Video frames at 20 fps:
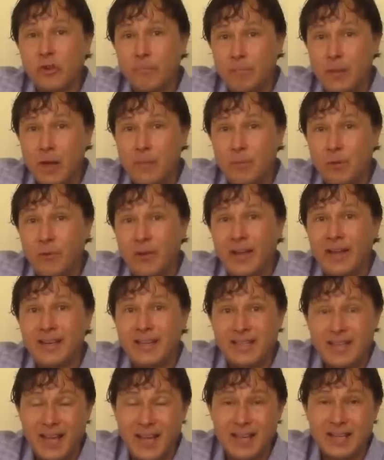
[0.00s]
to people
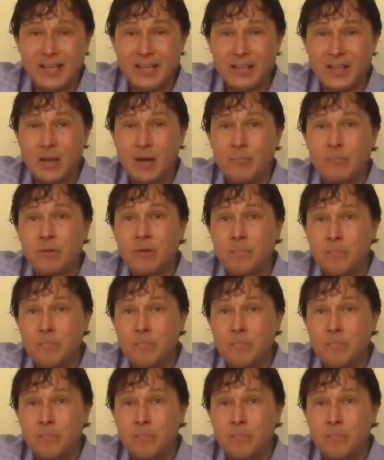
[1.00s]
and testing them,